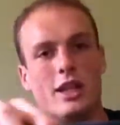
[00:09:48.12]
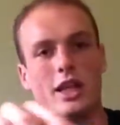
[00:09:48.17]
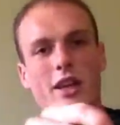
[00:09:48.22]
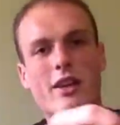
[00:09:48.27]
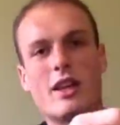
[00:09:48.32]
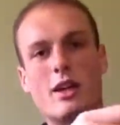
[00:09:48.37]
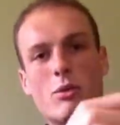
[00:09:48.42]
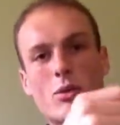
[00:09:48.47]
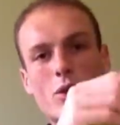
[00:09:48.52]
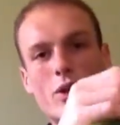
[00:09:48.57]

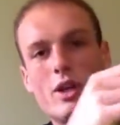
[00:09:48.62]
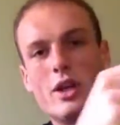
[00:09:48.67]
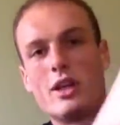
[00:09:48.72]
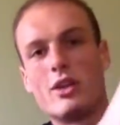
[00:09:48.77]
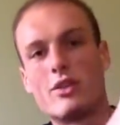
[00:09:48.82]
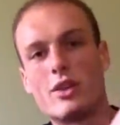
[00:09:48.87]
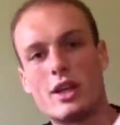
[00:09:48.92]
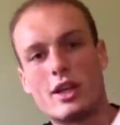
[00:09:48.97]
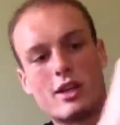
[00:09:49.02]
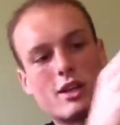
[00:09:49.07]
yeah, they weren't
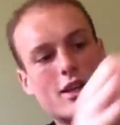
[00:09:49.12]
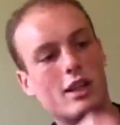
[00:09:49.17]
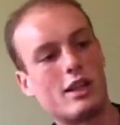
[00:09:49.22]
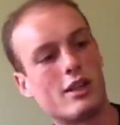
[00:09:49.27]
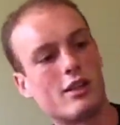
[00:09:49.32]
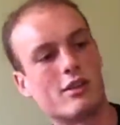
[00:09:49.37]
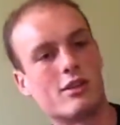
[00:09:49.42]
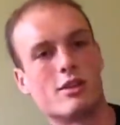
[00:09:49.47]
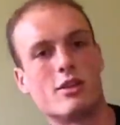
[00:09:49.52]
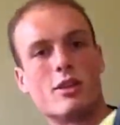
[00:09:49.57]

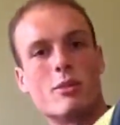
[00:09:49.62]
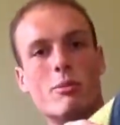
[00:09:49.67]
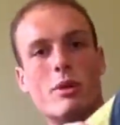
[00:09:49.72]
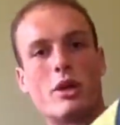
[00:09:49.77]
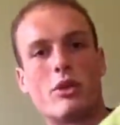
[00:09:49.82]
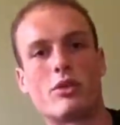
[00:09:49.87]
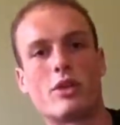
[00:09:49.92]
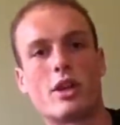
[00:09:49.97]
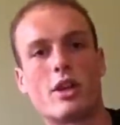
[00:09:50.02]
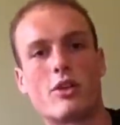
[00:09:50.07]
exactly the
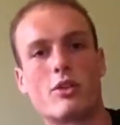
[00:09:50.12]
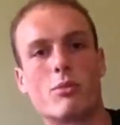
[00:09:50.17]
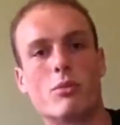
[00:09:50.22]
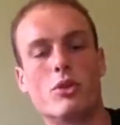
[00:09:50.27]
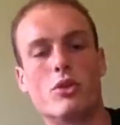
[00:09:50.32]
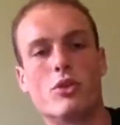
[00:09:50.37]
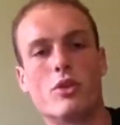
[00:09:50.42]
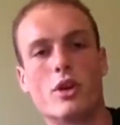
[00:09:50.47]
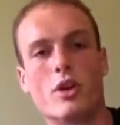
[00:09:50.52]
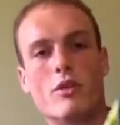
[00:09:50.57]
best
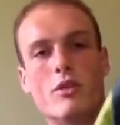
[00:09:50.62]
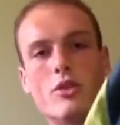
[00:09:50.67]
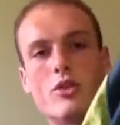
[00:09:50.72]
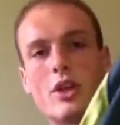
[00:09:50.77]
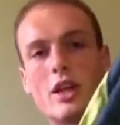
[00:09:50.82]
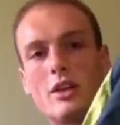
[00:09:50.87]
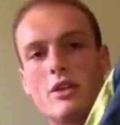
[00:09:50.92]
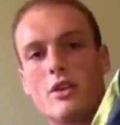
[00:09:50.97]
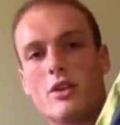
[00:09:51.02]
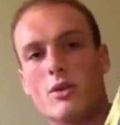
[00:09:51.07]
customer
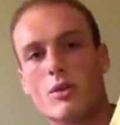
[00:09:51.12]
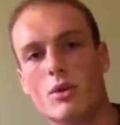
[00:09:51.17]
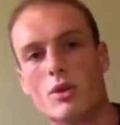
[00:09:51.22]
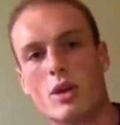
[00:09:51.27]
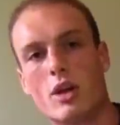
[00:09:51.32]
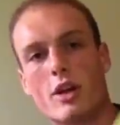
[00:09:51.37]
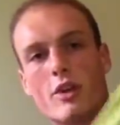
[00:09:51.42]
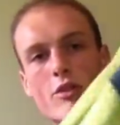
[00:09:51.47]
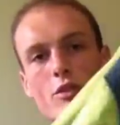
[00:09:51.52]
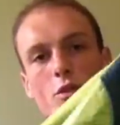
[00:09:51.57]
service. Had to do a
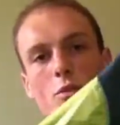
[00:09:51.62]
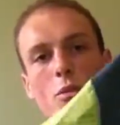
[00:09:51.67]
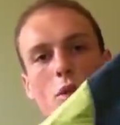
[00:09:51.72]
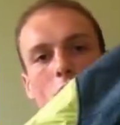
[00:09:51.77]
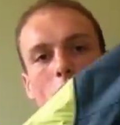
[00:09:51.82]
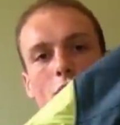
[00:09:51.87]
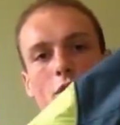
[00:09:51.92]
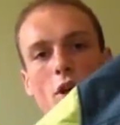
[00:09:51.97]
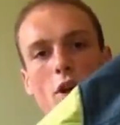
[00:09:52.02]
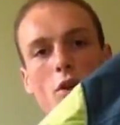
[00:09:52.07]
lot of it
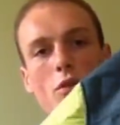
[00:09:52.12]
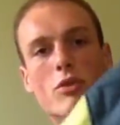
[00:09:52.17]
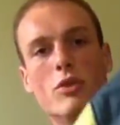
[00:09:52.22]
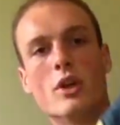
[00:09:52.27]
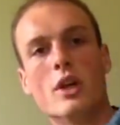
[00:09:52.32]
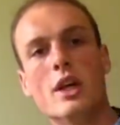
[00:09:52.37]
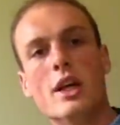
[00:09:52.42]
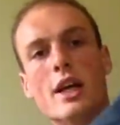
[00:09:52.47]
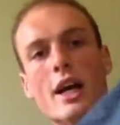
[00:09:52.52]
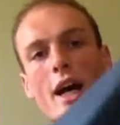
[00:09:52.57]
myself.
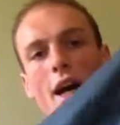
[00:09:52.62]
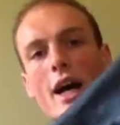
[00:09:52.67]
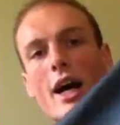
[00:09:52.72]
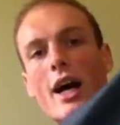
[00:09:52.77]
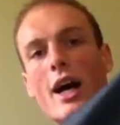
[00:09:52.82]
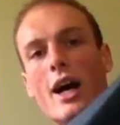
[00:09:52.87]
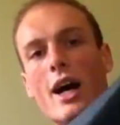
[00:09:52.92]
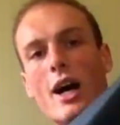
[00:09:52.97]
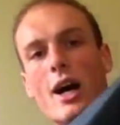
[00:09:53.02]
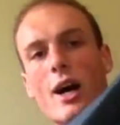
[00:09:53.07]

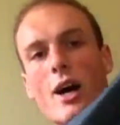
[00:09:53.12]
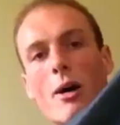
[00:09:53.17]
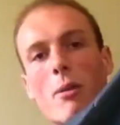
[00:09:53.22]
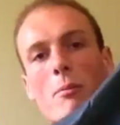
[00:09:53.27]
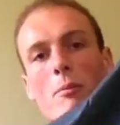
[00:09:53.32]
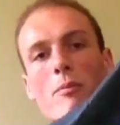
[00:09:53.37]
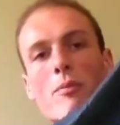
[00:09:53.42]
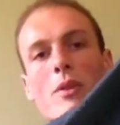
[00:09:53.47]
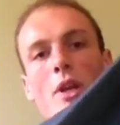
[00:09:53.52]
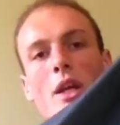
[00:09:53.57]

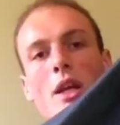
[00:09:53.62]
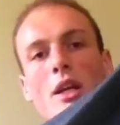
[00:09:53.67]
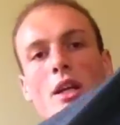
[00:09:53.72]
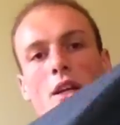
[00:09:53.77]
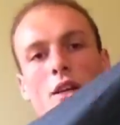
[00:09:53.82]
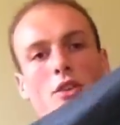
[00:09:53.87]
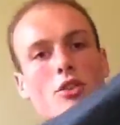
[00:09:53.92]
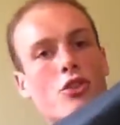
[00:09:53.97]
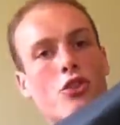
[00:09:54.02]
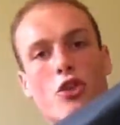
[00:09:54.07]
Um,
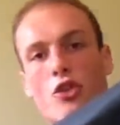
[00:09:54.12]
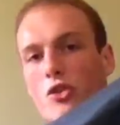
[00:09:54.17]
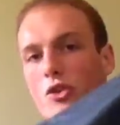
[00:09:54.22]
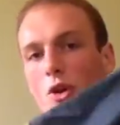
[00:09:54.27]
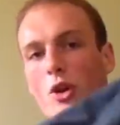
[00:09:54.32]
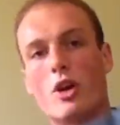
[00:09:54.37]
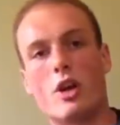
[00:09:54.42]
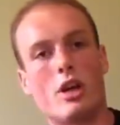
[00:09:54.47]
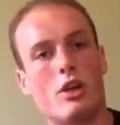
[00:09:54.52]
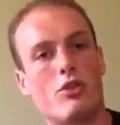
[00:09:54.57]

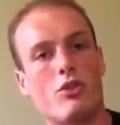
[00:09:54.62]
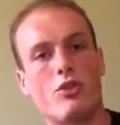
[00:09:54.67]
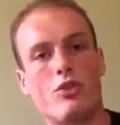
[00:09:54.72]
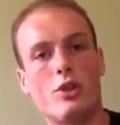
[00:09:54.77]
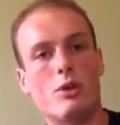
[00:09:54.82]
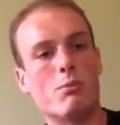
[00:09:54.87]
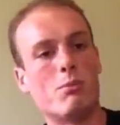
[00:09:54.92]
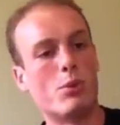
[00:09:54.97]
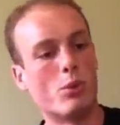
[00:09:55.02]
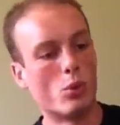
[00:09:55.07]
just a, a,
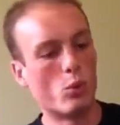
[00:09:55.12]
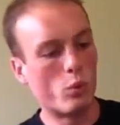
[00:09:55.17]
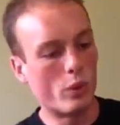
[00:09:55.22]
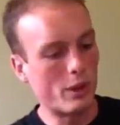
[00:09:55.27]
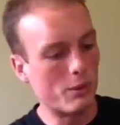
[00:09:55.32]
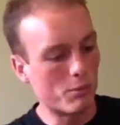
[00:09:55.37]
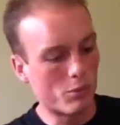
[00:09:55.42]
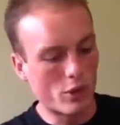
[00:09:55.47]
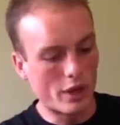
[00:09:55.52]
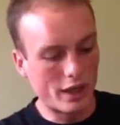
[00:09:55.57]
simple
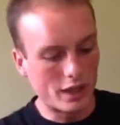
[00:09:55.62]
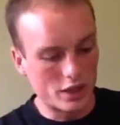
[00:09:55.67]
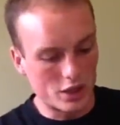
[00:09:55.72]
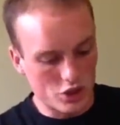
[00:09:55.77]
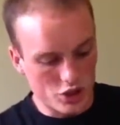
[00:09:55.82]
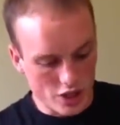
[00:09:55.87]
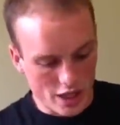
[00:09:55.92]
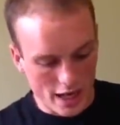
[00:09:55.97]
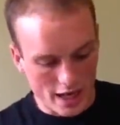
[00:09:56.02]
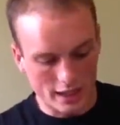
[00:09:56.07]

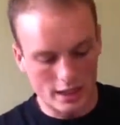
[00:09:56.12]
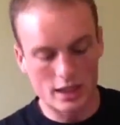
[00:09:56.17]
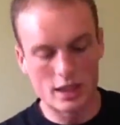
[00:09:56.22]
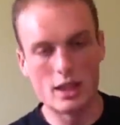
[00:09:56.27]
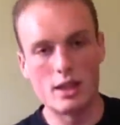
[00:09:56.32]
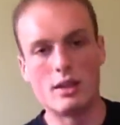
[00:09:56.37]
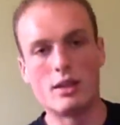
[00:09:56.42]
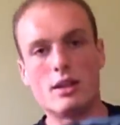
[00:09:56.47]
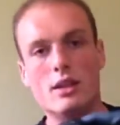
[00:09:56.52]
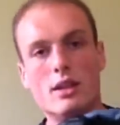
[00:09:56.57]
windbreaker
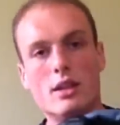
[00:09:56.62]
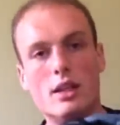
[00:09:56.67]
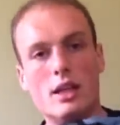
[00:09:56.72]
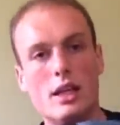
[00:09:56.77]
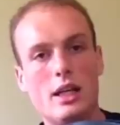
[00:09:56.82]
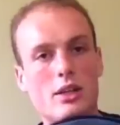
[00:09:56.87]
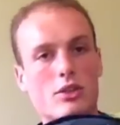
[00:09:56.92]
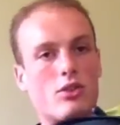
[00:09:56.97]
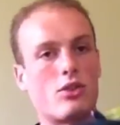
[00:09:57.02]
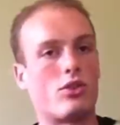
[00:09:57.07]
jacket.
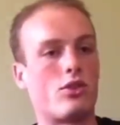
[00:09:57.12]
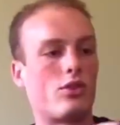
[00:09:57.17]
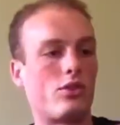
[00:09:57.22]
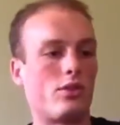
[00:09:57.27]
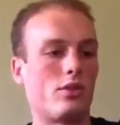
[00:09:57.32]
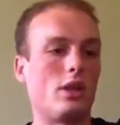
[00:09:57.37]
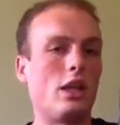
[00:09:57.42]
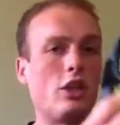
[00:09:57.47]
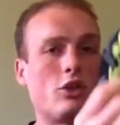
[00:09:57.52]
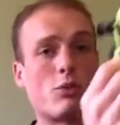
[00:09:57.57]

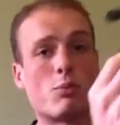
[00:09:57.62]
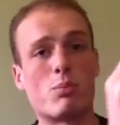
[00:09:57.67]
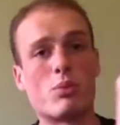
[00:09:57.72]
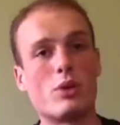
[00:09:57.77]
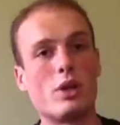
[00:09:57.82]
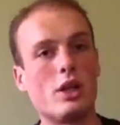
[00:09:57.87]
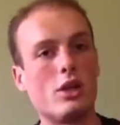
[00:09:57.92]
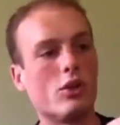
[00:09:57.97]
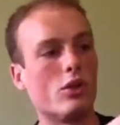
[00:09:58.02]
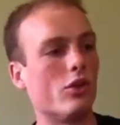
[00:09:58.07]
It's it's
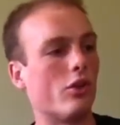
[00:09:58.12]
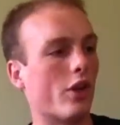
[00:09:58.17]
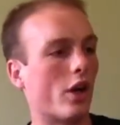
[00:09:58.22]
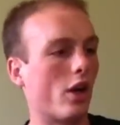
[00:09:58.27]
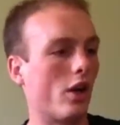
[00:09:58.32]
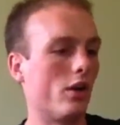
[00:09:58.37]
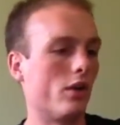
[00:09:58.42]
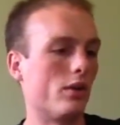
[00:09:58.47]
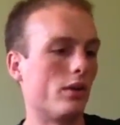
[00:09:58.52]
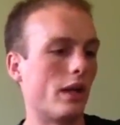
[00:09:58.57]
pretty good
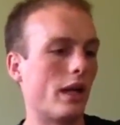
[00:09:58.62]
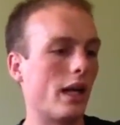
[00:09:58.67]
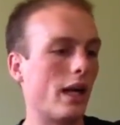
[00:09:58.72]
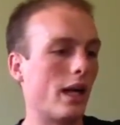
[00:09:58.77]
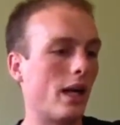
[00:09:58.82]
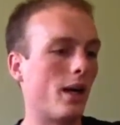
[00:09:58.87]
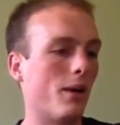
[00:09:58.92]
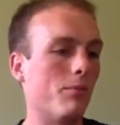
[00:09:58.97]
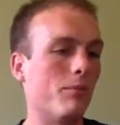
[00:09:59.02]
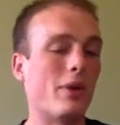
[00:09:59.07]
though,
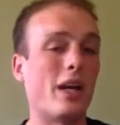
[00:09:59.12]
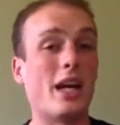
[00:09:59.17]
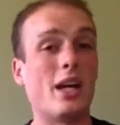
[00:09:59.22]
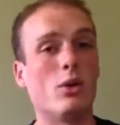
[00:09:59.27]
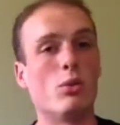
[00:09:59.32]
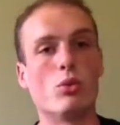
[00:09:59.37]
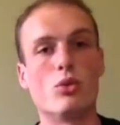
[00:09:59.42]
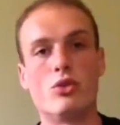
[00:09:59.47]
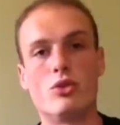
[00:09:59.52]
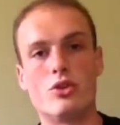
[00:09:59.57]
um,
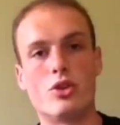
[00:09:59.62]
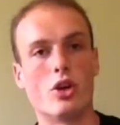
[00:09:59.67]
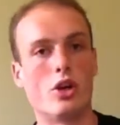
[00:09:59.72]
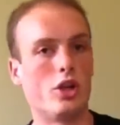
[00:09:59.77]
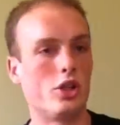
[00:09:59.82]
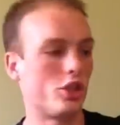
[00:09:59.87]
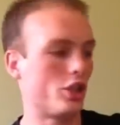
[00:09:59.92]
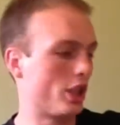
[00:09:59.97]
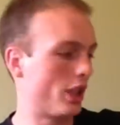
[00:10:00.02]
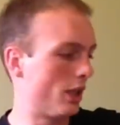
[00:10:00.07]
and it was
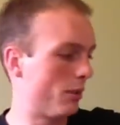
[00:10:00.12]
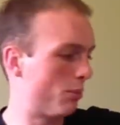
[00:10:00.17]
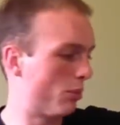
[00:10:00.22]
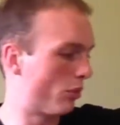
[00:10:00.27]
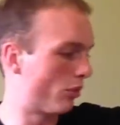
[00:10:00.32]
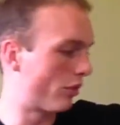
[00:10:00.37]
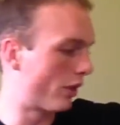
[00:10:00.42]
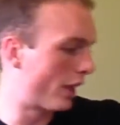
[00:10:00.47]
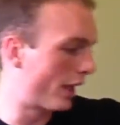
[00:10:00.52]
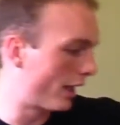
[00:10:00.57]
dirt cheap.
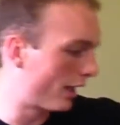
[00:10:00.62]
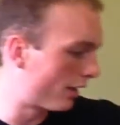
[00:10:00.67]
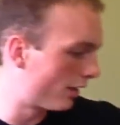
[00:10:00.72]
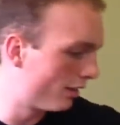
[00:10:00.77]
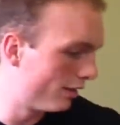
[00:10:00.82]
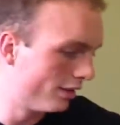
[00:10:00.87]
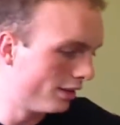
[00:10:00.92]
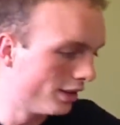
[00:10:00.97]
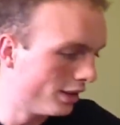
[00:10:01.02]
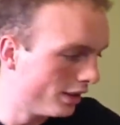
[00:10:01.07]
It was like
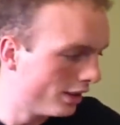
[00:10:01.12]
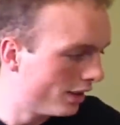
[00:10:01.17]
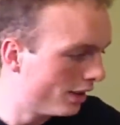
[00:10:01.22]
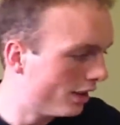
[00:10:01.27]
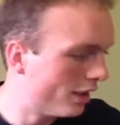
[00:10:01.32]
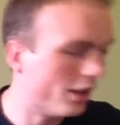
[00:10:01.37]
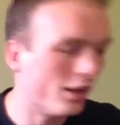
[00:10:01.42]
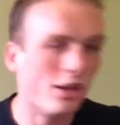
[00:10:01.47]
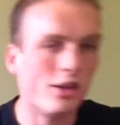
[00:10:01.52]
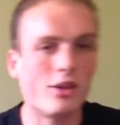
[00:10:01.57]

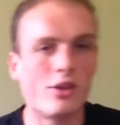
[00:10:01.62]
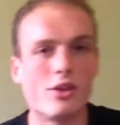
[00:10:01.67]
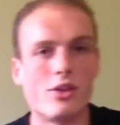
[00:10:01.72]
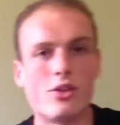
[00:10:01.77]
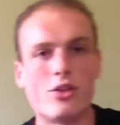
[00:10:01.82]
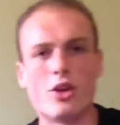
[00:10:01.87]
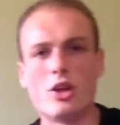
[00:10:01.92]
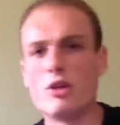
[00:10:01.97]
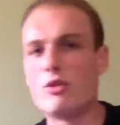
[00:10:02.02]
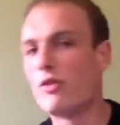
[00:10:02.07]

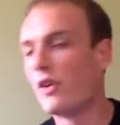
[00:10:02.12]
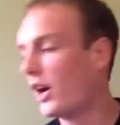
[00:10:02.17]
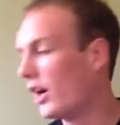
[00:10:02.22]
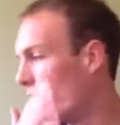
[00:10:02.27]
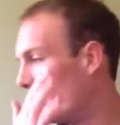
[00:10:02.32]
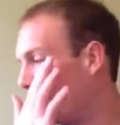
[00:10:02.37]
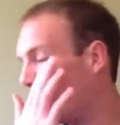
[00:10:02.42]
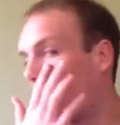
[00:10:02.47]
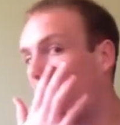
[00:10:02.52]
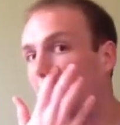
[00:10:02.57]
thirty
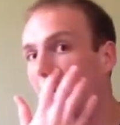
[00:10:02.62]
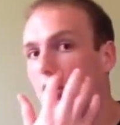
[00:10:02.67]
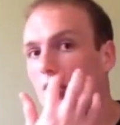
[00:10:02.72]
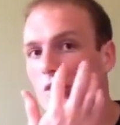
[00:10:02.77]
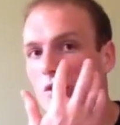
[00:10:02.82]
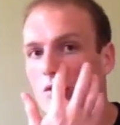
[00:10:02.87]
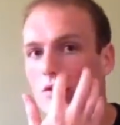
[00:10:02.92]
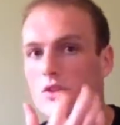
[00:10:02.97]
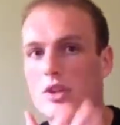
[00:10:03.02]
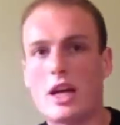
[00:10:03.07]
five
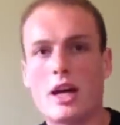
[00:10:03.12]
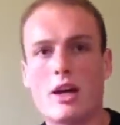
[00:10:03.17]
bucks,